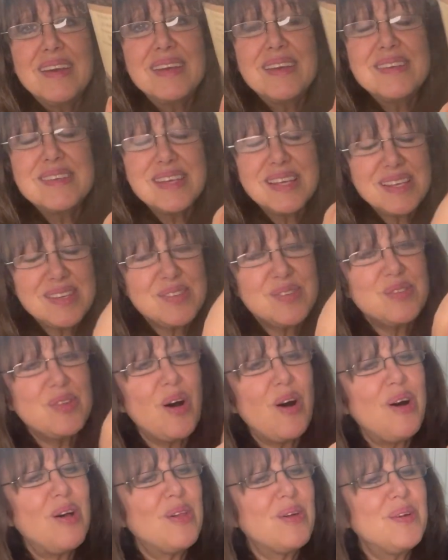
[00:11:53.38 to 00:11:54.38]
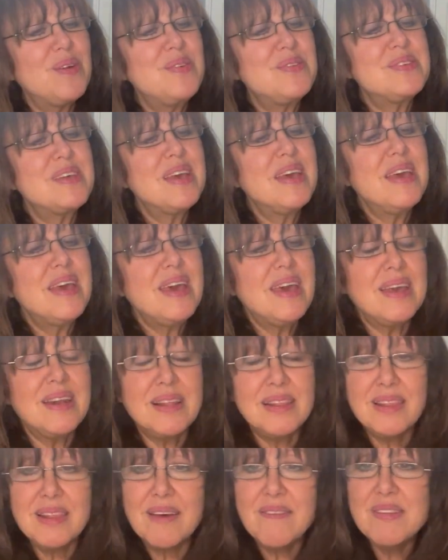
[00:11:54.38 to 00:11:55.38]
six dollars and
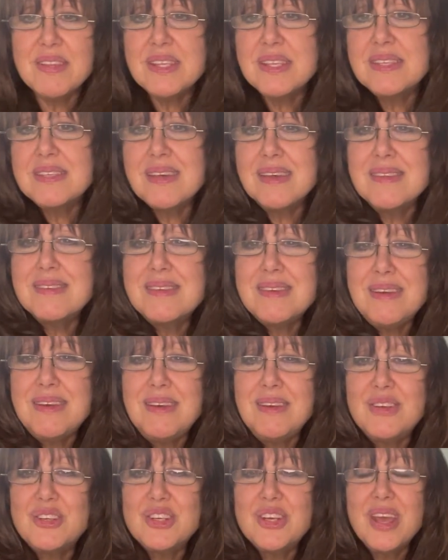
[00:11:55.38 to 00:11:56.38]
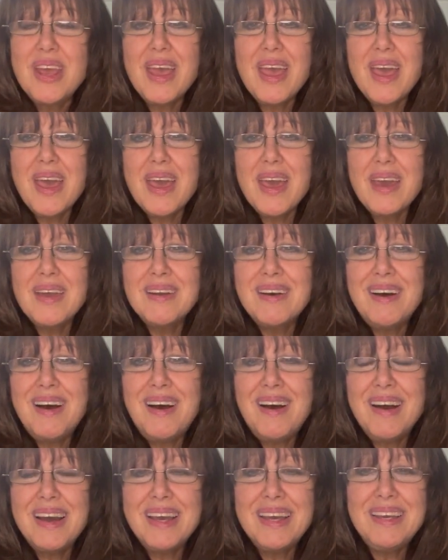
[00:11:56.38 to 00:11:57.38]
eleven cents each. And
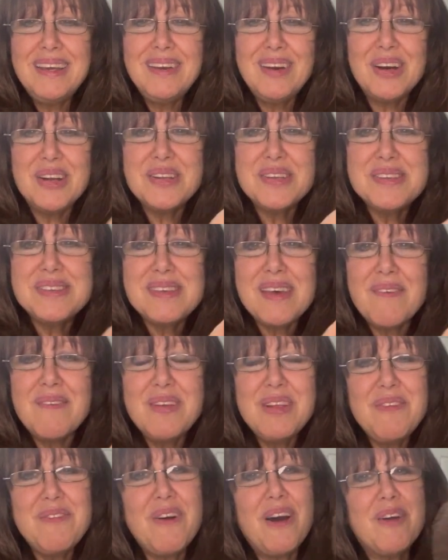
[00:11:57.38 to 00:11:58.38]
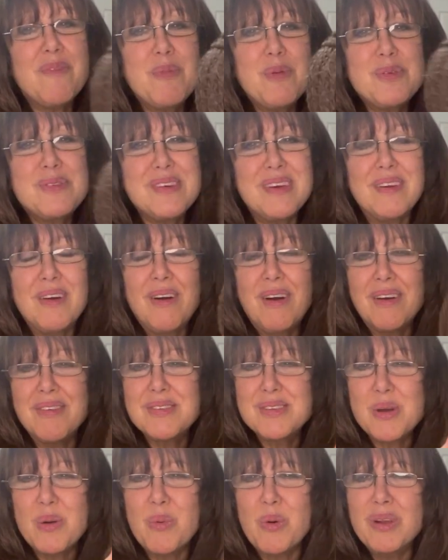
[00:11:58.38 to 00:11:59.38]
I got seventy-five percent off.
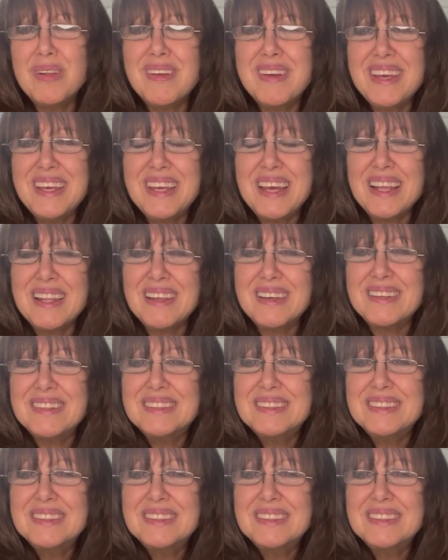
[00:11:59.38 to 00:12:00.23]
So we're looking at like